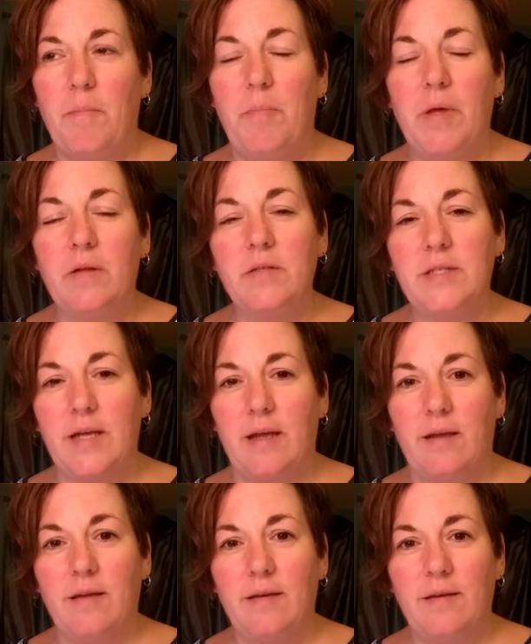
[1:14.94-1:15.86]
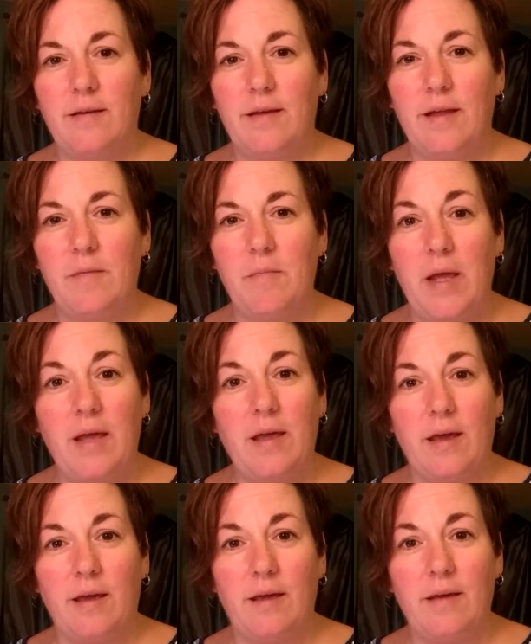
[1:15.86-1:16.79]
building and
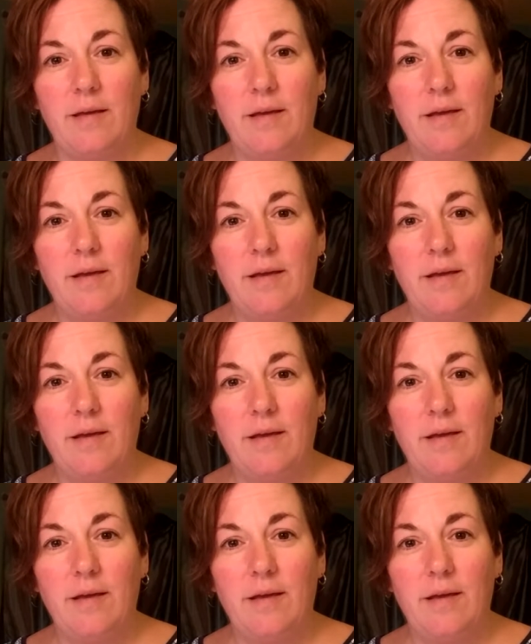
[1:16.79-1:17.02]
making